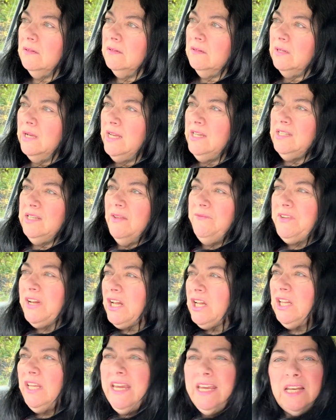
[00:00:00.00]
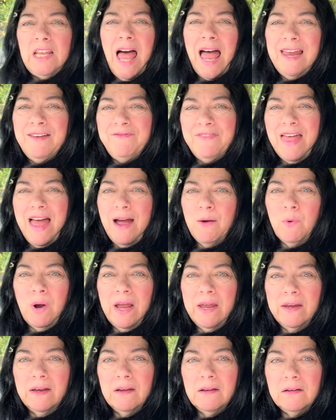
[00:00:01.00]
He's lived a clean life that
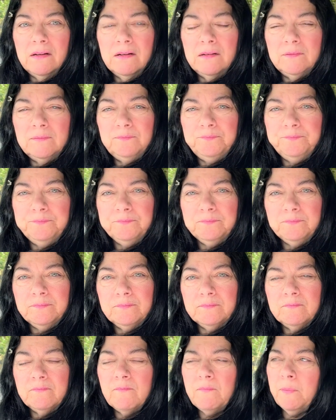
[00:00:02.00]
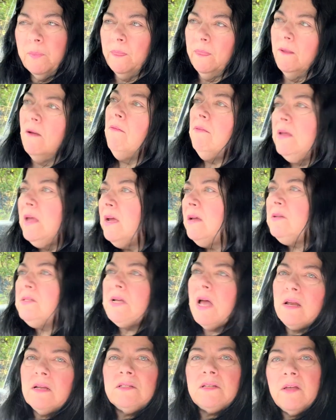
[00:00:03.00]
way. Oh, yeah, he's
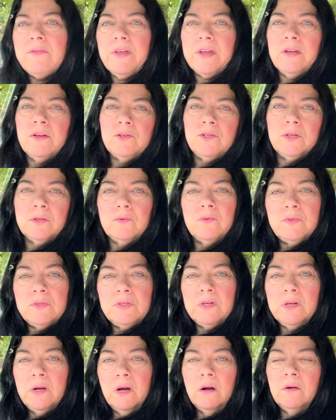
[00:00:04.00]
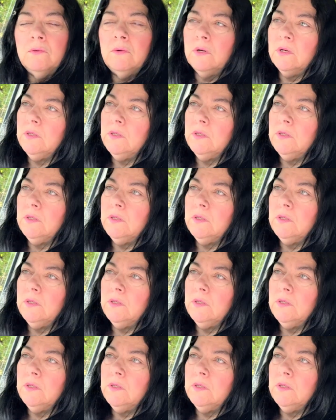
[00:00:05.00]
got his other issues, you know.